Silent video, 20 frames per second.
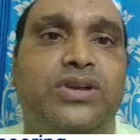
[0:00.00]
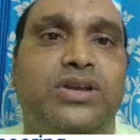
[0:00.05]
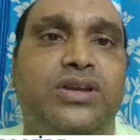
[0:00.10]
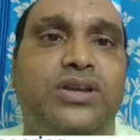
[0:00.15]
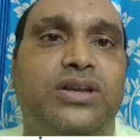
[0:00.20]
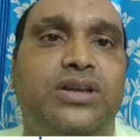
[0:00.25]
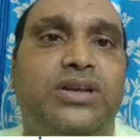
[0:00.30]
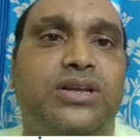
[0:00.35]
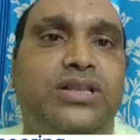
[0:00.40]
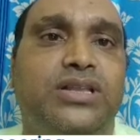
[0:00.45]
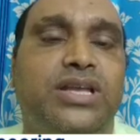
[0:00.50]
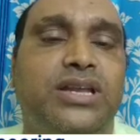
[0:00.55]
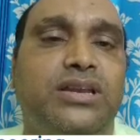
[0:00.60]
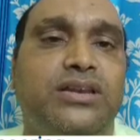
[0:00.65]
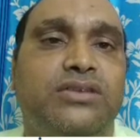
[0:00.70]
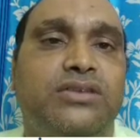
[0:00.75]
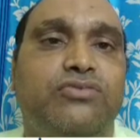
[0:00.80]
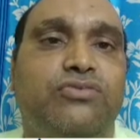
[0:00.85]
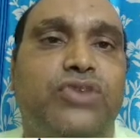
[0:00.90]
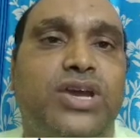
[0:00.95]
Then
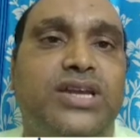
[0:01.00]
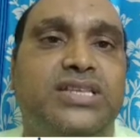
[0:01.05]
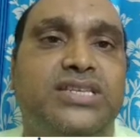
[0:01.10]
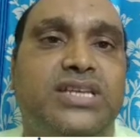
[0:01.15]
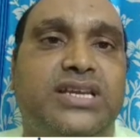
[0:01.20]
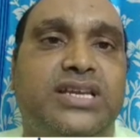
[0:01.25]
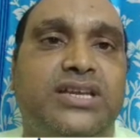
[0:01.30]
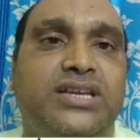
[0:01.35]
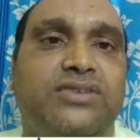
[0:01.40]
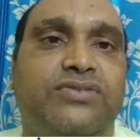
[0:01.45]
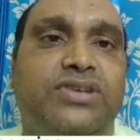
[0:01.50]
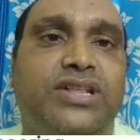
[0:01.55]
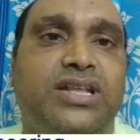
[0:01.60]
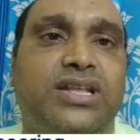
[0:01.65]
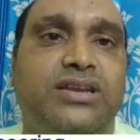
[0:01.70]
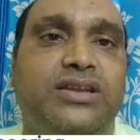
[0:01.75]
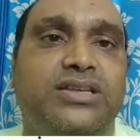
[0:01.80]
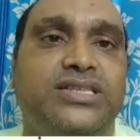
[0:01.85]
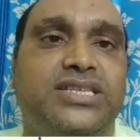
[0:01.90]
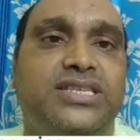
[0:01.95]
we are checking whether
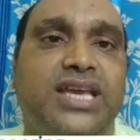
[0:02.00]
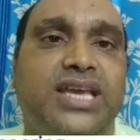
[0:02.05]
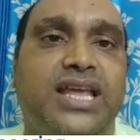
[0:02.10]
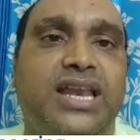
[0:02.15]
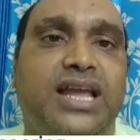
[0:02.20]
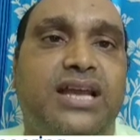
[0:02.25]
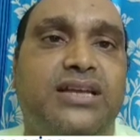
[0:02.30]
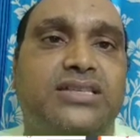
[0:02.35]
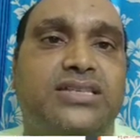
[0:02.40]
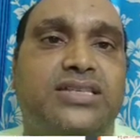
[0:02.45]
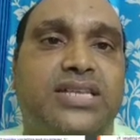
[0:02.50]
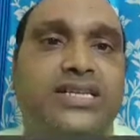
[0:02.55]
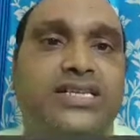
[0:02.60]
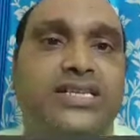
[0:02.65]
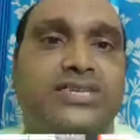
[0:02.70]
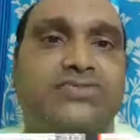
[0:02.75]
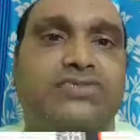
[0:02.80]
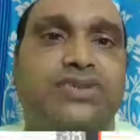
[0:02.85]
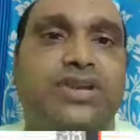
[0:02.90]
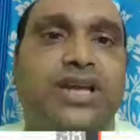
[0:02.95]
calloc
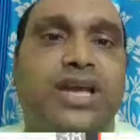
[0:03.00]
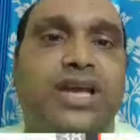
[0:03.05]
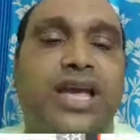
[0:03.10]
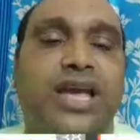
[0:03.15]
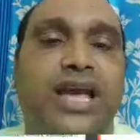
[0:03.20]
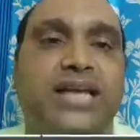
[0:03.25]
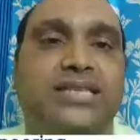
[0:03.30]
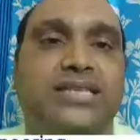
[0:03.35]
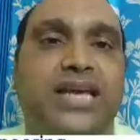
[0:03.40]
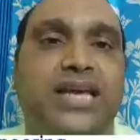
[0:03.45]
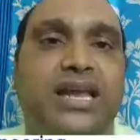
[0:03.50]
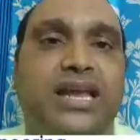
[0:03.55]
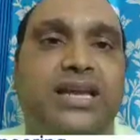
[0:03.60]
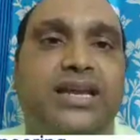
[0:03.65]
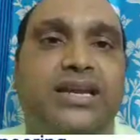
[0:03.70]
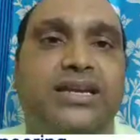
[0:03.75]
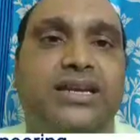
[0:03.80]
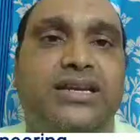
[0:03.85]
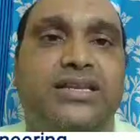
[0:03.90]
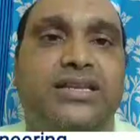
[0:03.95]
successfully has
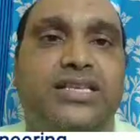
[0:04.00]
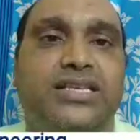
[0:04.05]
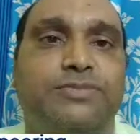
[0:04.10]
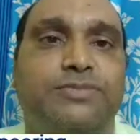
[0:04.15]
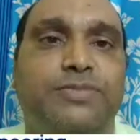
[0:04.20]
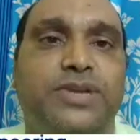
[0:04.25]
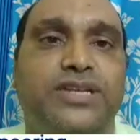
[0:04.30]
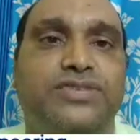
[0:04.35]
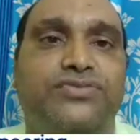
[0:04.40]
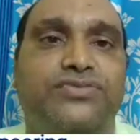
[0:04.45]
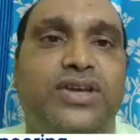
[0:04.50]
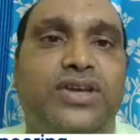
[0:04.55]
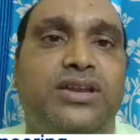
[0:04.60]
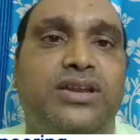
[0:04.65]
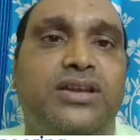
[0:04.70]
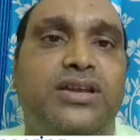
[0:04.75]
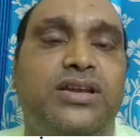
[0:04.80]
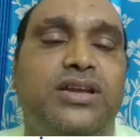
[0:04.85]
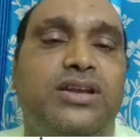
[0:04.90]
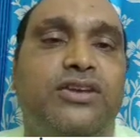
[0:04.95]
allocated the space for
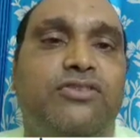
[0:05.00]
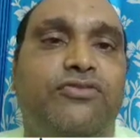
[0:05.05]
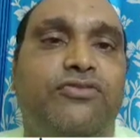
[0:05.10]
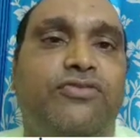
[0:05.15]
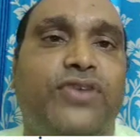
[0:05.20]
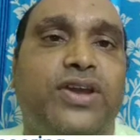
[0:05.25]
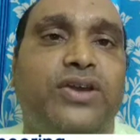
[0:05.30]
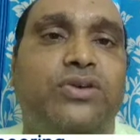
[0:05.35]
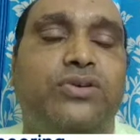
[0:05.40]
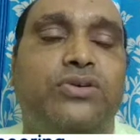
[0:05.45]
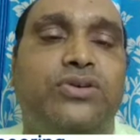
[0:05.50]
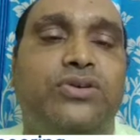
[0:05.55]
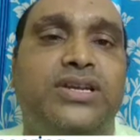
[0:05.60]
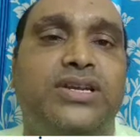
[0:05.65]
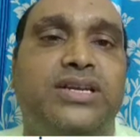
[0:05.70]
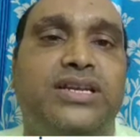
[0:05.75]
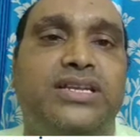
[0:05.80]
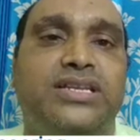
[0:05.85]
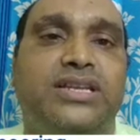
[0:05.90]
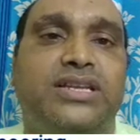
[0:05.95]
5
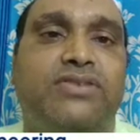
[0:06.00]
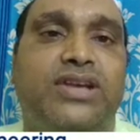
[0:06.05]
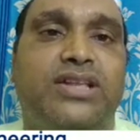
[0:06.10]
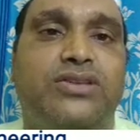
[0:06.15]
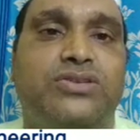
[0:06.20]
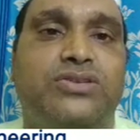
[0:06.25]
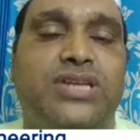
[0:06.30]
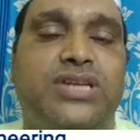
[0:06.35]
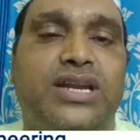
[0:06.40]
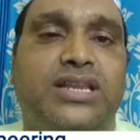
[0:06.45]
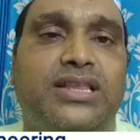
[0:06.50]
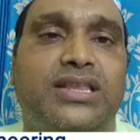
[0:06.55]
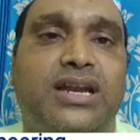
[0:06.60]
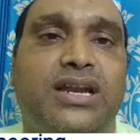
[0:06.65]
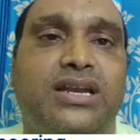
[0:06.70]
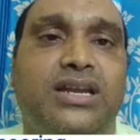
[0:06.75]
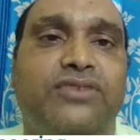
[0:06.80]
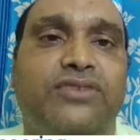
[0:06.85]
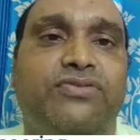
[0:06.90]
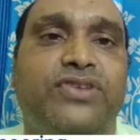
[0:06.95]
integer values or not.
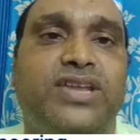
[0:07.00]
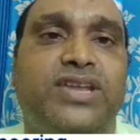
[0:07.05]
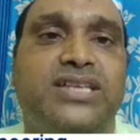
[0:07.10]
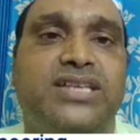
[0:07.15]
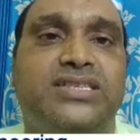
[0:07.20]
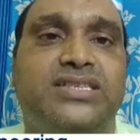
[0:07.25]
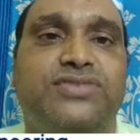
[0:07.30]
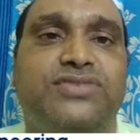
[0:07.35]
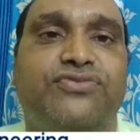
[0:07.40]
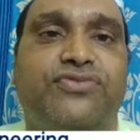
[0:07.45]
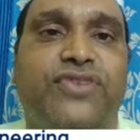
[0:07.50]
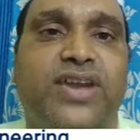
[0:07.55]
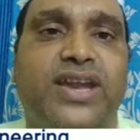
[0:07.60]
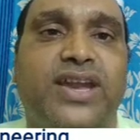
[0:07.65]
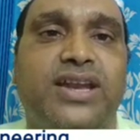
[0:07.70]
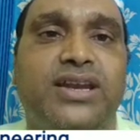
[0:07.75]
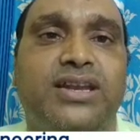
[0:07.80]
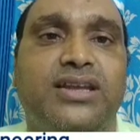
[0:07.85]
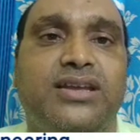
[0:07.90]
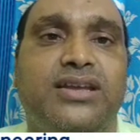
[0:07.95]
If it has failed,
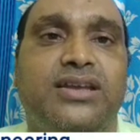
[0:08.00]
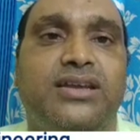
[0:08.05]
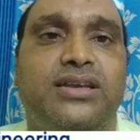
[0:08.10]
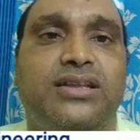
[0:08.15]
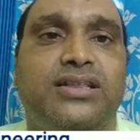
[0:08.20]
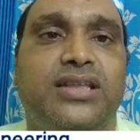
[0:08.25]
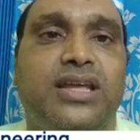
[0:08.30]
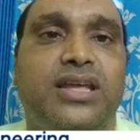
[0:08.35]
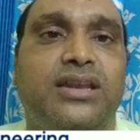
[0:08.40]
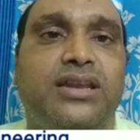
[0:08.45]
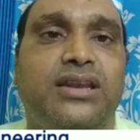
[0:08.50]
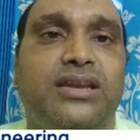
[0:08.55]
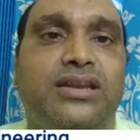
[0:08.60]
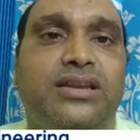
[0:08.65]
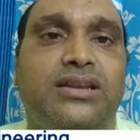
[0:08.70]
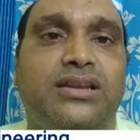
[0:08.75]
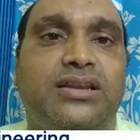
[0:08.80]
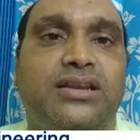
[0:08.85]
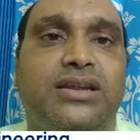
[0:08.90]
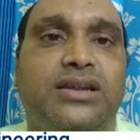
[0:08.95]
then
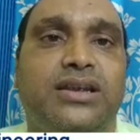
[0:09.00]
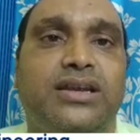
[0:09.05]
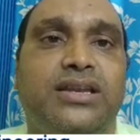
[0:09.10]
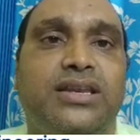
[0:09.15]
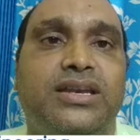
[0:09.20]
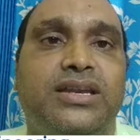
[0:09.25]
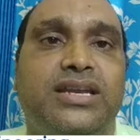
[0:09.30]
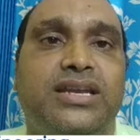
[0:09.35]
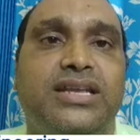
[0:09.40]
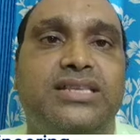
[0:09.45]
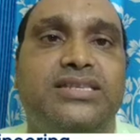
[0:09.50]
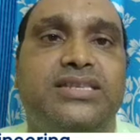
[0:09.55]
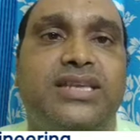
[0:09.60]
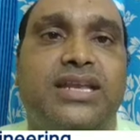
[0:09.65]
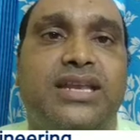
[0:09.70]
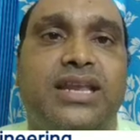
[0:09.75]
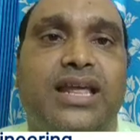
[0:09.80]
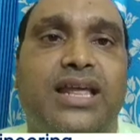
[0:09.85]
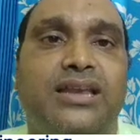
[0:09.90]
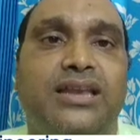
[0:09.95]
it returns a
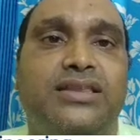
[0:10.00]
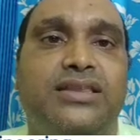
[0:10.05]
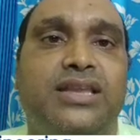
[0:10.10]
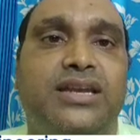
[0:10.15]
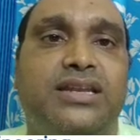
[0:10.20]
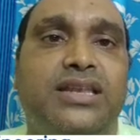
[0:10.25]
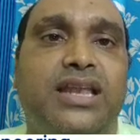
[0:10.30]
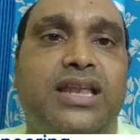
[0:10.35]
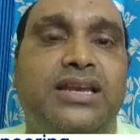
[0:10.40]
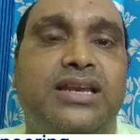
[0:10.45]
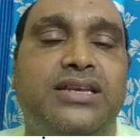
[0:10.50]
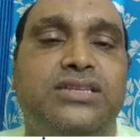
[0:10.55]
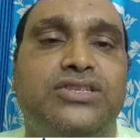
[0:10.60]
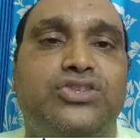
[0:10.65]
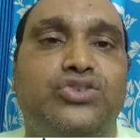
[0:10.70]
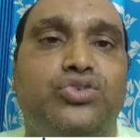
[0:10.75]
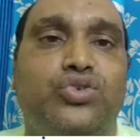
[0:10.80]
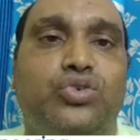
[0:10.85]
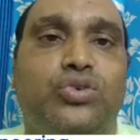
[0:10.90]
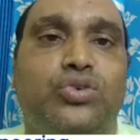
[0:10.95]
null. That null is
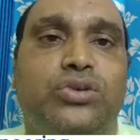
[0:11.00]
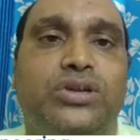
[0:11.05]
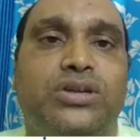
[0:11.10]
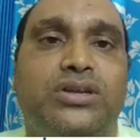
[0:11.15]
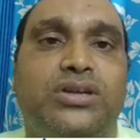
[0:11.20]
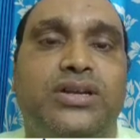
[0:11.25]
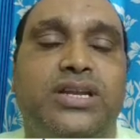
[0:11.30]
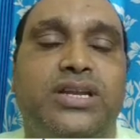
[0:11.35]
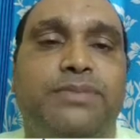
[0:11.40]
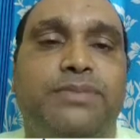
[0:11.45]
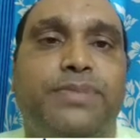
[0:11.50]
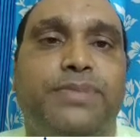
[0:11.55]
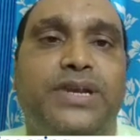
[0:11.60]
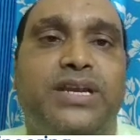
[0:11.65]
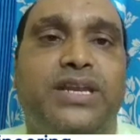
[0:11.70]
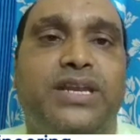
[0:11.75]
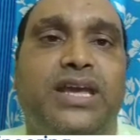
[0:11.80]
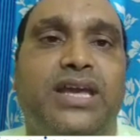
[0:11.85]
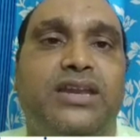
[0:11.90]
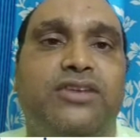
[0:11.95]
stored in
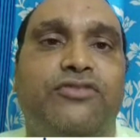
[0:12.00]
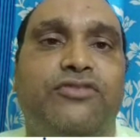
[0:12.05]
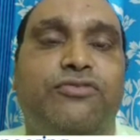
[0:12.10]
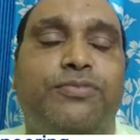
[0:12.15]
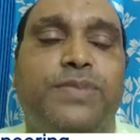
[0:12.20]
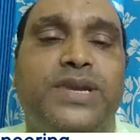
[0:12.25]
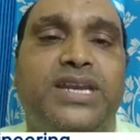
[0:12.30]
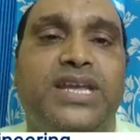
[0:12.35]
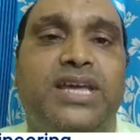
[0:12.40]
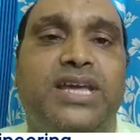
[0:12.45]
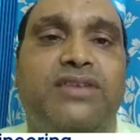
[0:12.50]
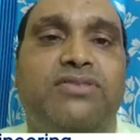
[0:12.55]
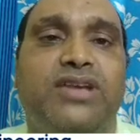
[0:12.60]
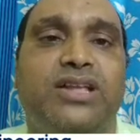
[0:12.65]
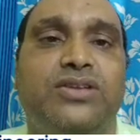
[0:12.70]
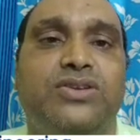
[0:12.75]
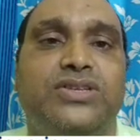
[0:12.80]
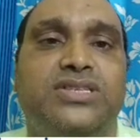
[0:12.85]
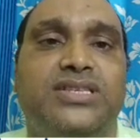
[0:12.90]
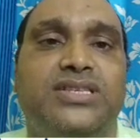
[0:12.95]
PTR. If PTR value
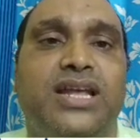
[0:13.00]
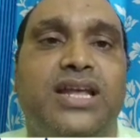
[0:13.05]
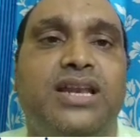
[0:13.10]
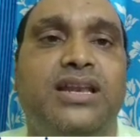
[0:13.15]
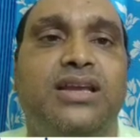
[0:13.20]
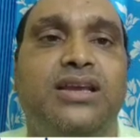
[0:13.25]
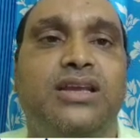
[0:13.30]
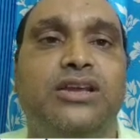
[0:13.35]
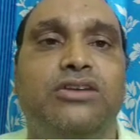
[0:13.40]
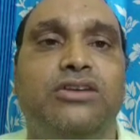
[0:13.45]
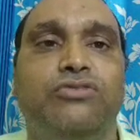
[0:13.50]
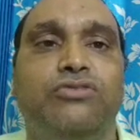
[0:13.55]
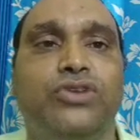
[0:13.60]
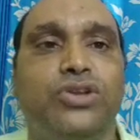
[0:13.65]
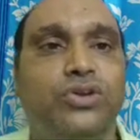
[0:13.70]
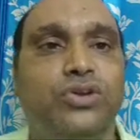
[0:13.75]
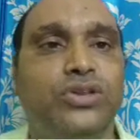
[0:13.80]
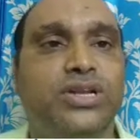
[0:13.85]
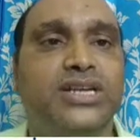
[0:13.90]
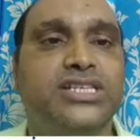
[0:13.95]
is null, we know
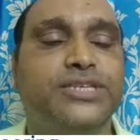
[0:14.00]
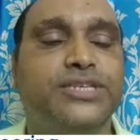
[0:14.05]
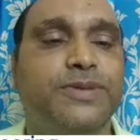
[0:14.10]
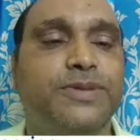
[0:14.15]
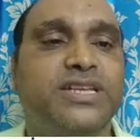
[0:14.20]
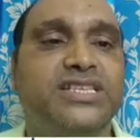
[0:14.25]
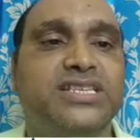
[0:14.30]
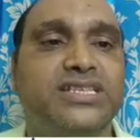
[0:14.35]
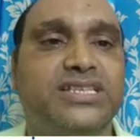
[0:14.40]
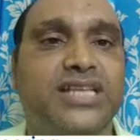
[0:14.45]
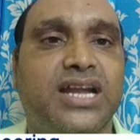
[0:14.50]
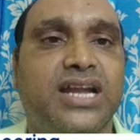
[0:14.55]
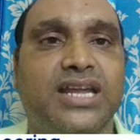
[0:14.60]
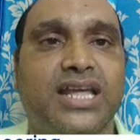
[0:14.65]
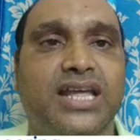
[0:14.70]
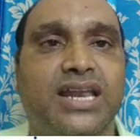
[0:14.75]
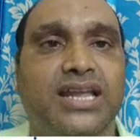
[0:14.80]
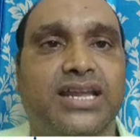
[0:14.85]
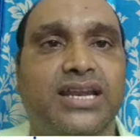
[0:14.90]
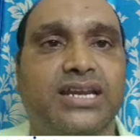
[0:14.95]
that space is not
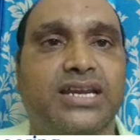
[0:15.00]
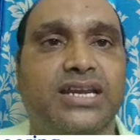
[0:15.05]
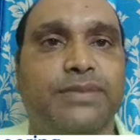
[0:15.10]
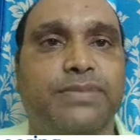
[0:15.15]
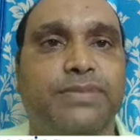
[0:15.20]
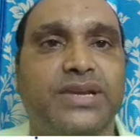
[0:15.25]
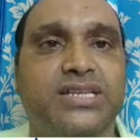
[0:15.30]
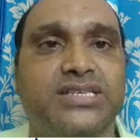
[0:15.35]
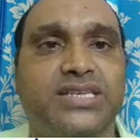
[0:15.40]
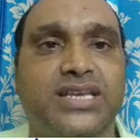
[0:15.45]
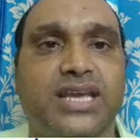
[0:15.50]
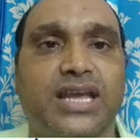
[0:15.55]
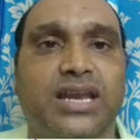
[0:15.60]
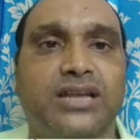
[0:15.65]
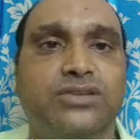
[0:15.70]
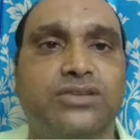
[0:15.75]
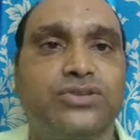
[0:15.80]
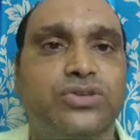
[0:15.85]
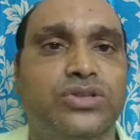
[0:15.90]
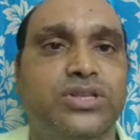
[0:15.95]
allocated by calloc.
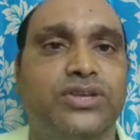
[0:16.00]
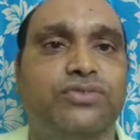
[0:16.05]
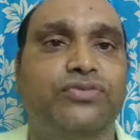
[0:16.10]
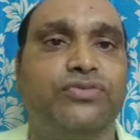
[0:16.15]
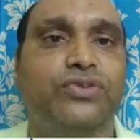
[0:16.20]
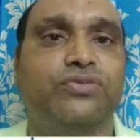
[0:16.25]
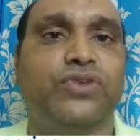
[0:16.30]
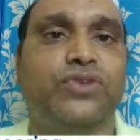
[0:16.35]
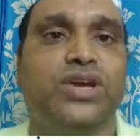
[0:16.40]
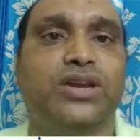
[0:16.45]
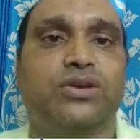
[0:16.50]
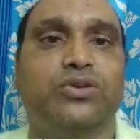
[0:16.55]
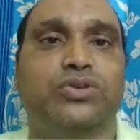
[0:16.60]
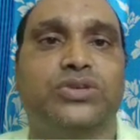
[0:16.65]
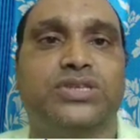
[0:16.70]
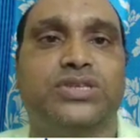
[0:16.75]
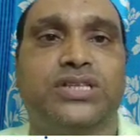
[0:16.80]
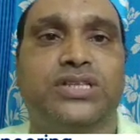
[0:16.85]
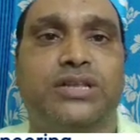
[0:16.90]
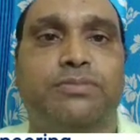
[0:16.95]
So therefore we are
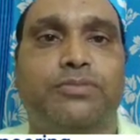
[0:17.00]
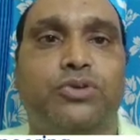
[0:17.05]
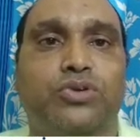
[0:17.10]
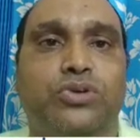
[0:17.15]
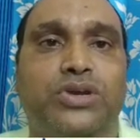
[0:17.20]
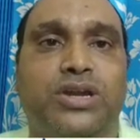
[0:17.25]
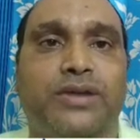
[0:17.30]
closing the program.